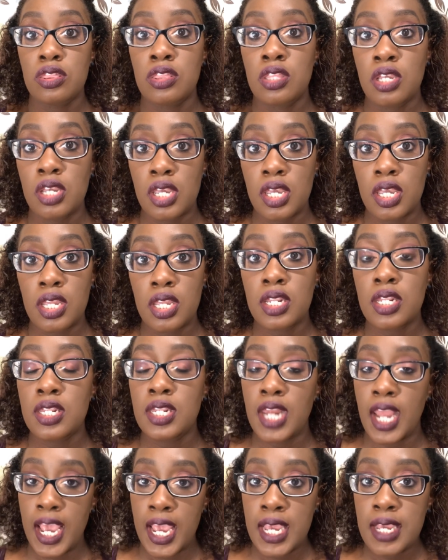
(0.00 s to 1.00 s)
The
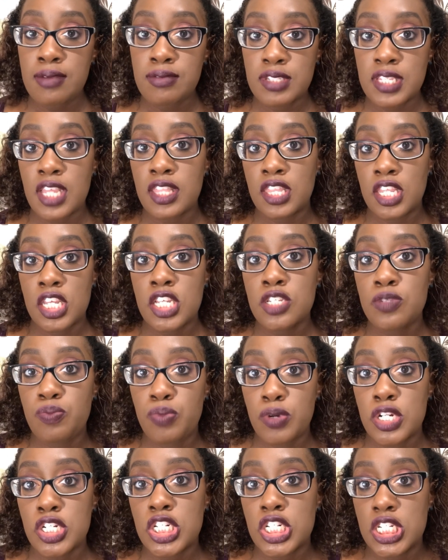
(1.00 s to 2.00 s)
names that these
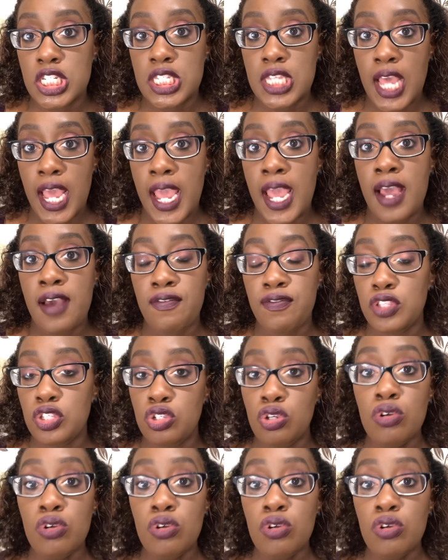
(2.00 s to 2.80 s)
brushes have,